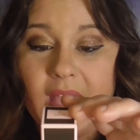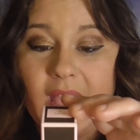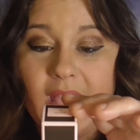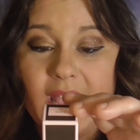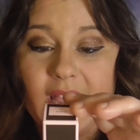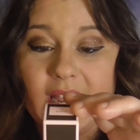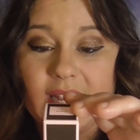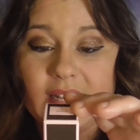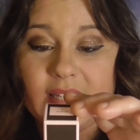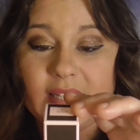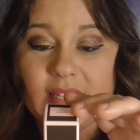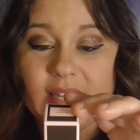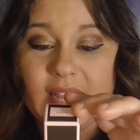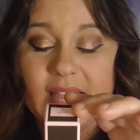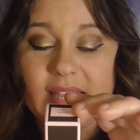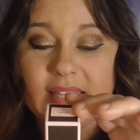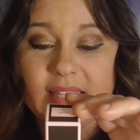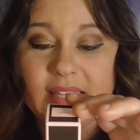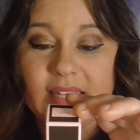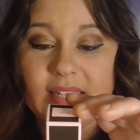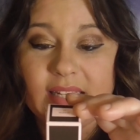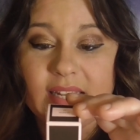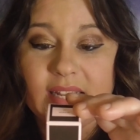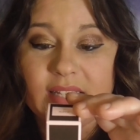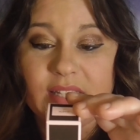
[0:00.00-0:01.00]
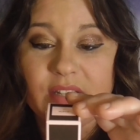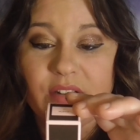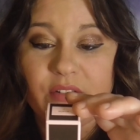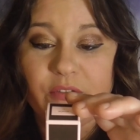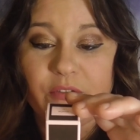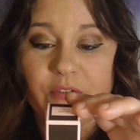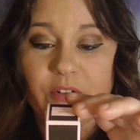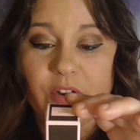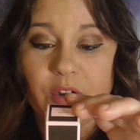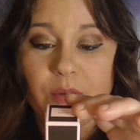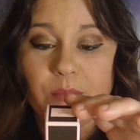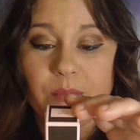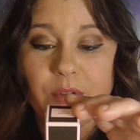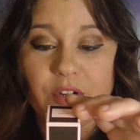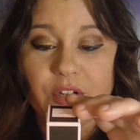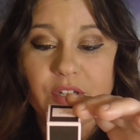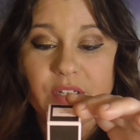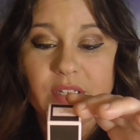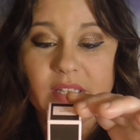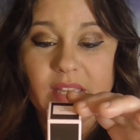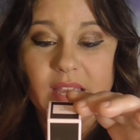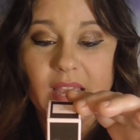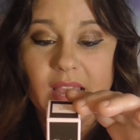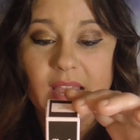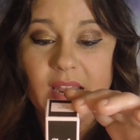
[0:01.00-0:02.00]
It says it doesn't firm your
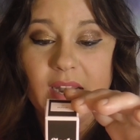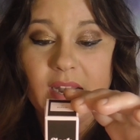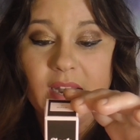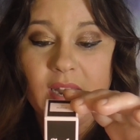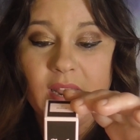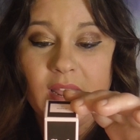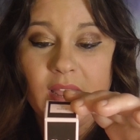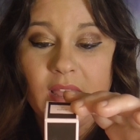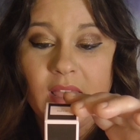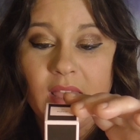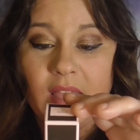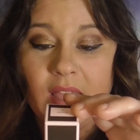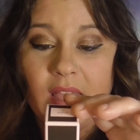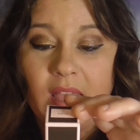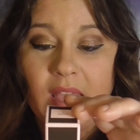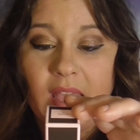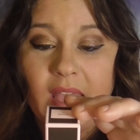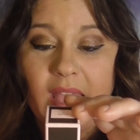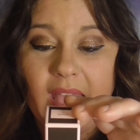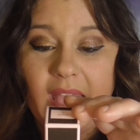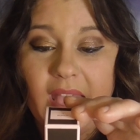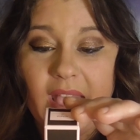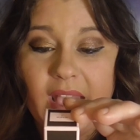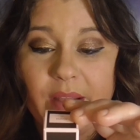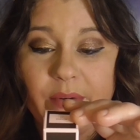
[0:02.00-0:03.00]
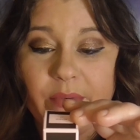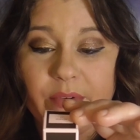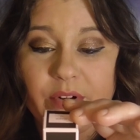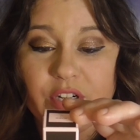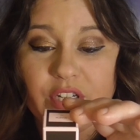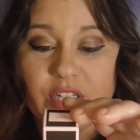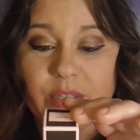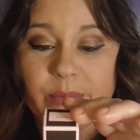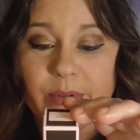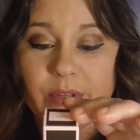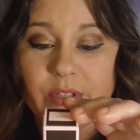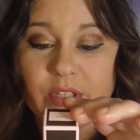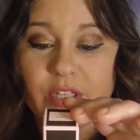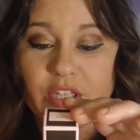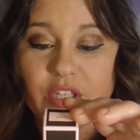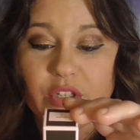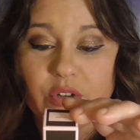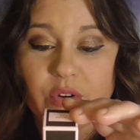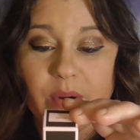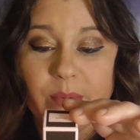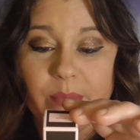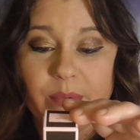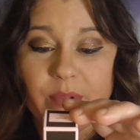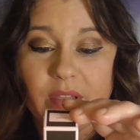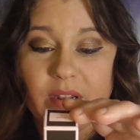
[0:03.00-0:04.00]
skin, and we're just supposed to
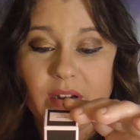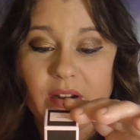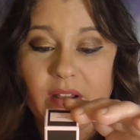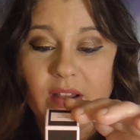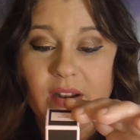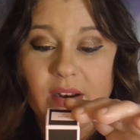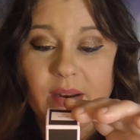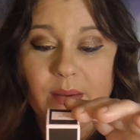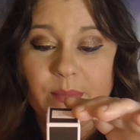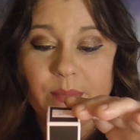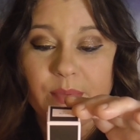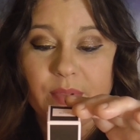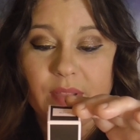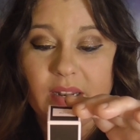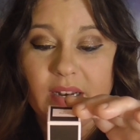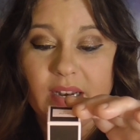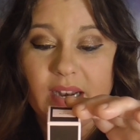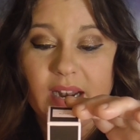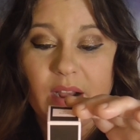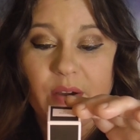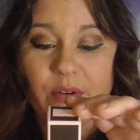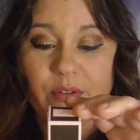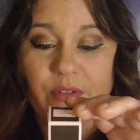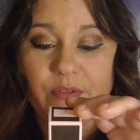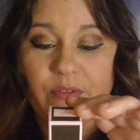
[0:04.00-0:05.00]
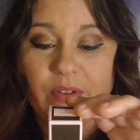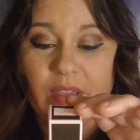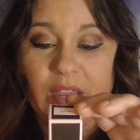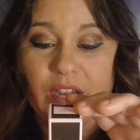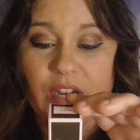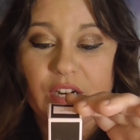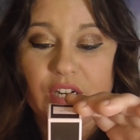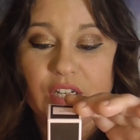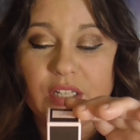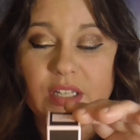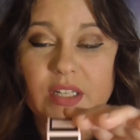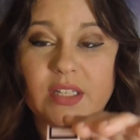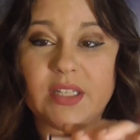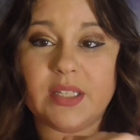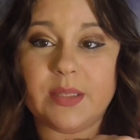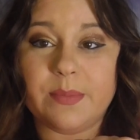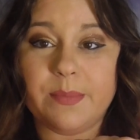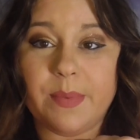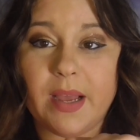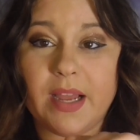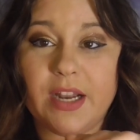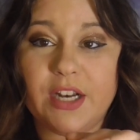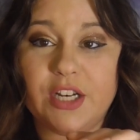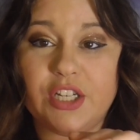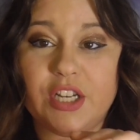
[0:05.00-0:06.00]
scribble it on and blend it out with fingers,
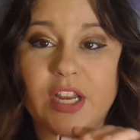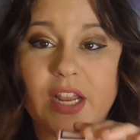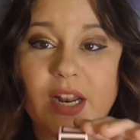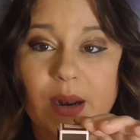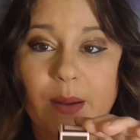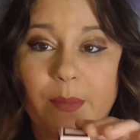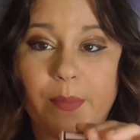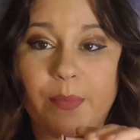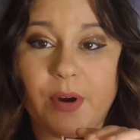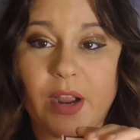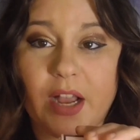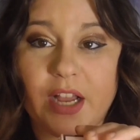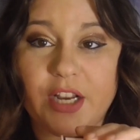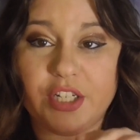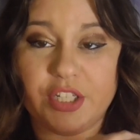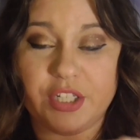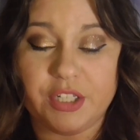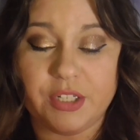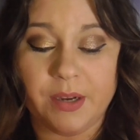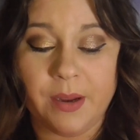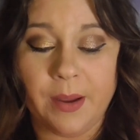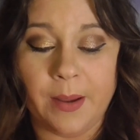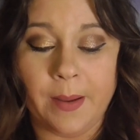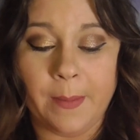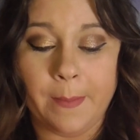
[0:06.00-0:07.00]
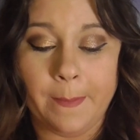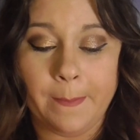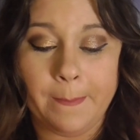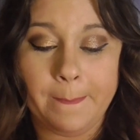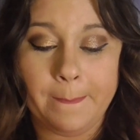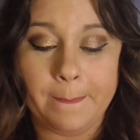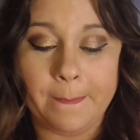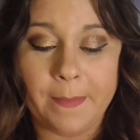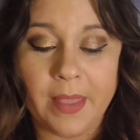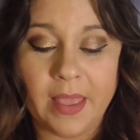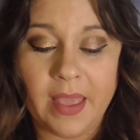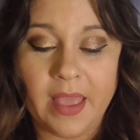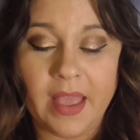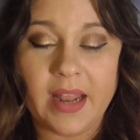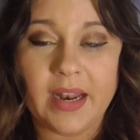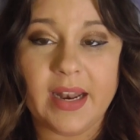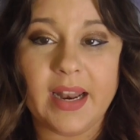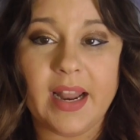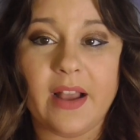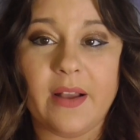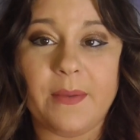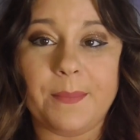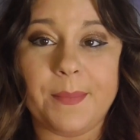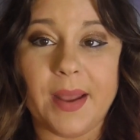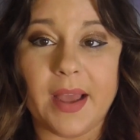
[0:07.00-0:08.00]
sponge, and a brush.
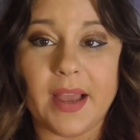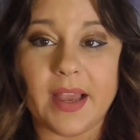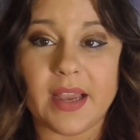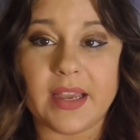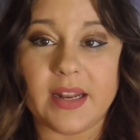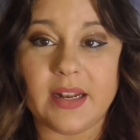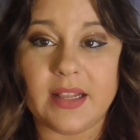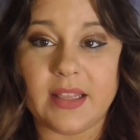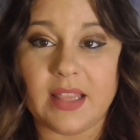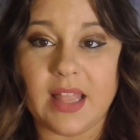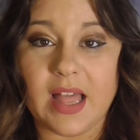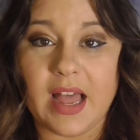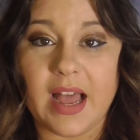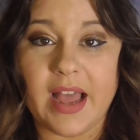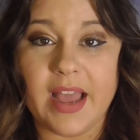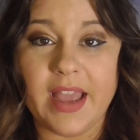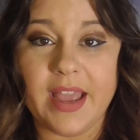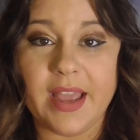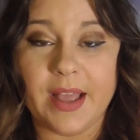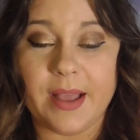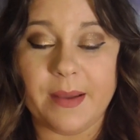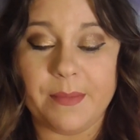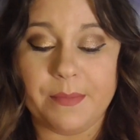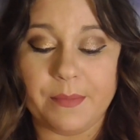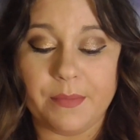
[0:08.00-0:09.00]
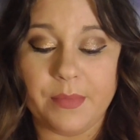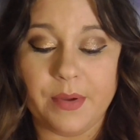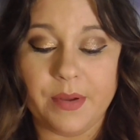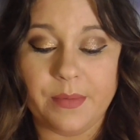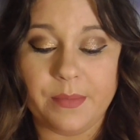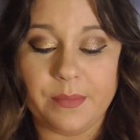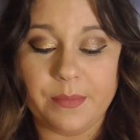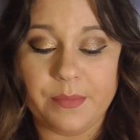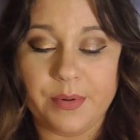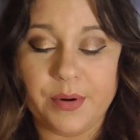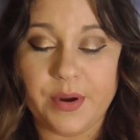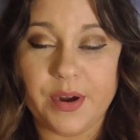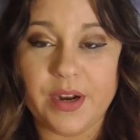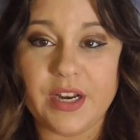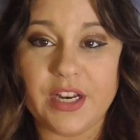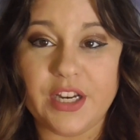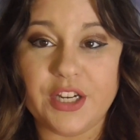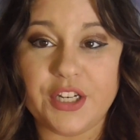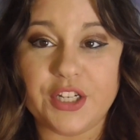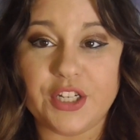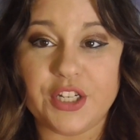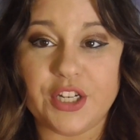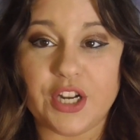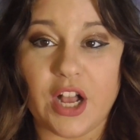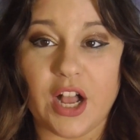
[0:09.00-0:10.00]
Now, I'm not gonna lie, I'm pretty
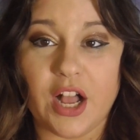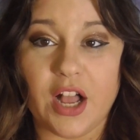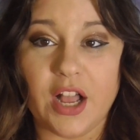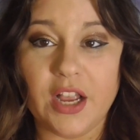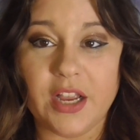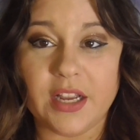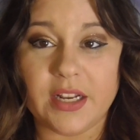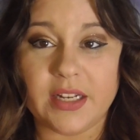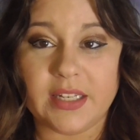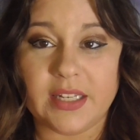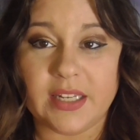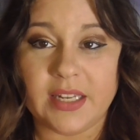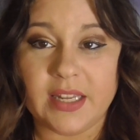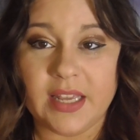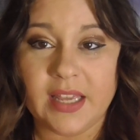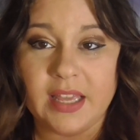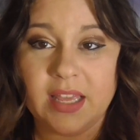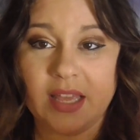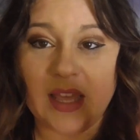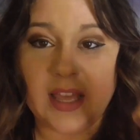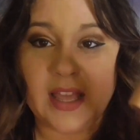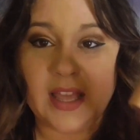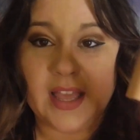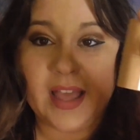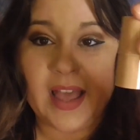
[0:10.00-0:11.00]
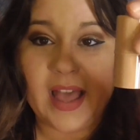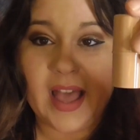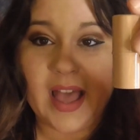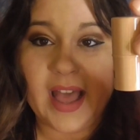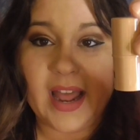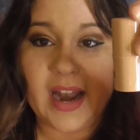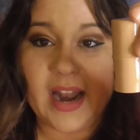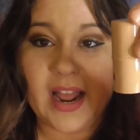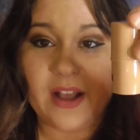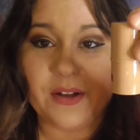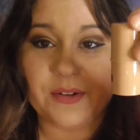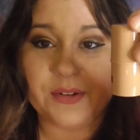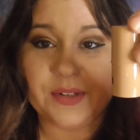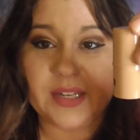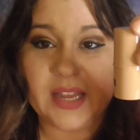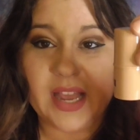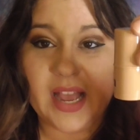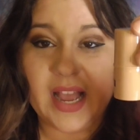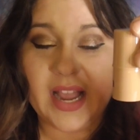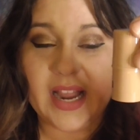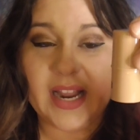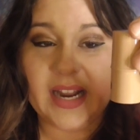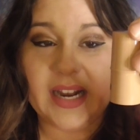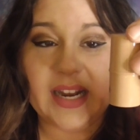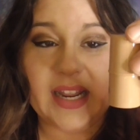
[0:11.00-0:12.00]
shocked at how
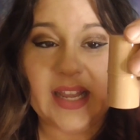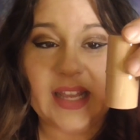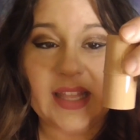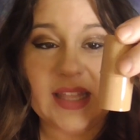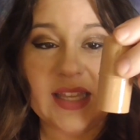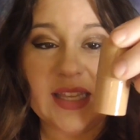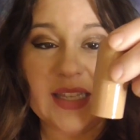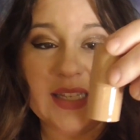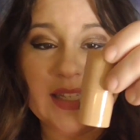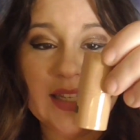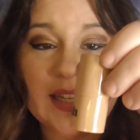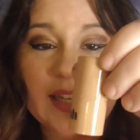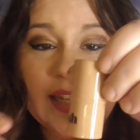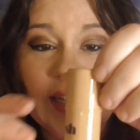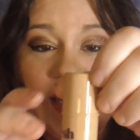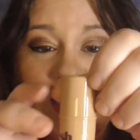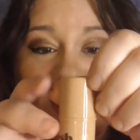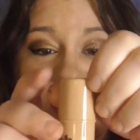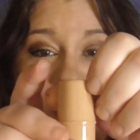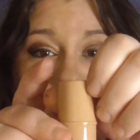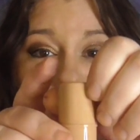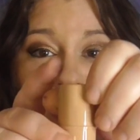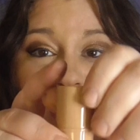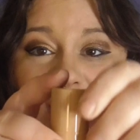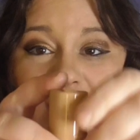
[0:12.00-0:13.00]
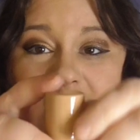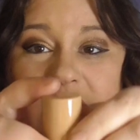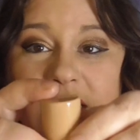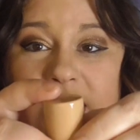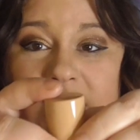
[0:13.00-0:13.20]
tiny this is.